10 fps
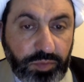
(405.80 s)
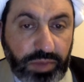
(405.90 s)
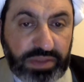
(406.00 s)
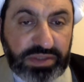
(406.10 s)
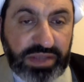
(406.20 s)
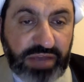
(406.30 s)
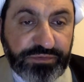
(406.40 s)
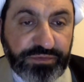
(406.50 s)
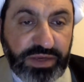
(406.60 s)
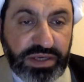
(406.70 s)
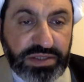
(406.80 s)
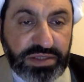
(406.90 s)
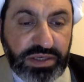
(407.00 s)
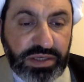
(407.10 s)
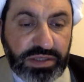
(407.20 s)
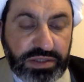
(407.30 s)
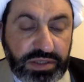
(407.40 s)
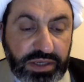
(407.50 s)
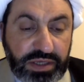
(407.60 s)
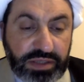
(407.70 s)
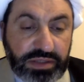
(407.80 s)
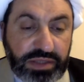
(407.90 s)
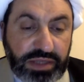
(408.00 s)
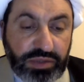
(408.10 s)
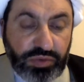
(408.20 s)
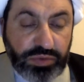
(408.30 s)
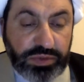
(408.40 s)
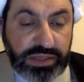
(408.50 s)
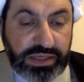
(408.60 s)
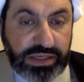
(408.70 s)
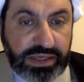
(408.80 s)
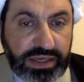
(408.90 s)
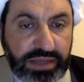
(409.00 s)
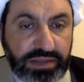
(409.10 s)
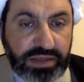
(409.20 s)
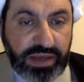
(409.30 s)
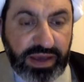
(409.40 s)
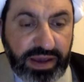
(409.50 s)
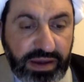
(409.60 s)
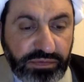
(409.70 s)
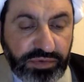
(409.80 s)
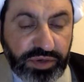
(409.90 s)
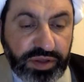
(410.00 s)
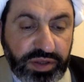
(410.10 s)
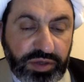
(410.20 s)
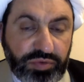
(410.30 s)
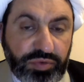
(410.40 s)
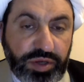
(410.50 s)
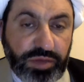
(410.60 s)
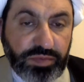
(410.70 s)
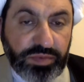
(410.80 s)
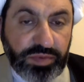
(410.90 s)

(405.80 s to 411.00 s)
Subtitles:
But tafwiz is that you delegate everything to him.